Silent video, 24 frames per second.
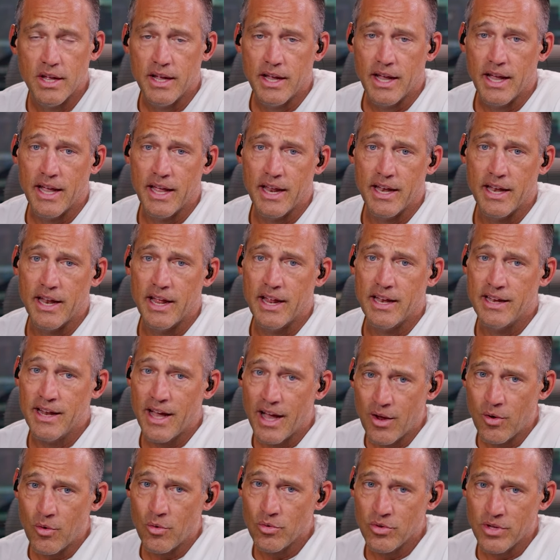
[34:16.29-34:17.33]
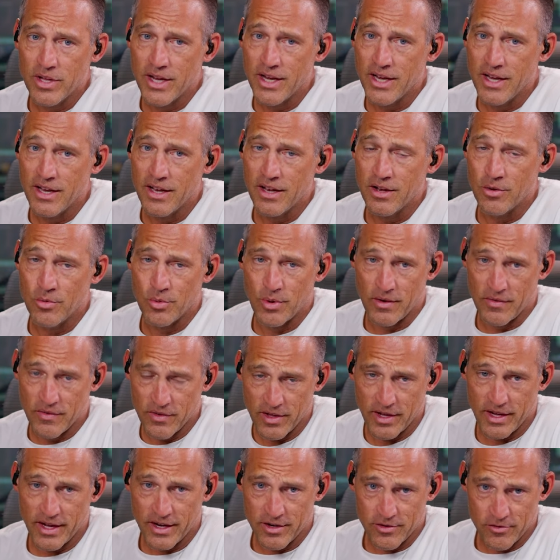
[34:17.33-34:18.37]
And not only do I feel
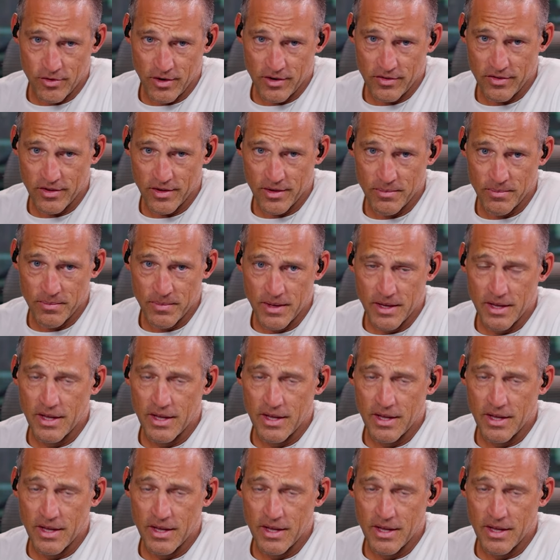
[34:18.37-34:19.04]
like I can trust them,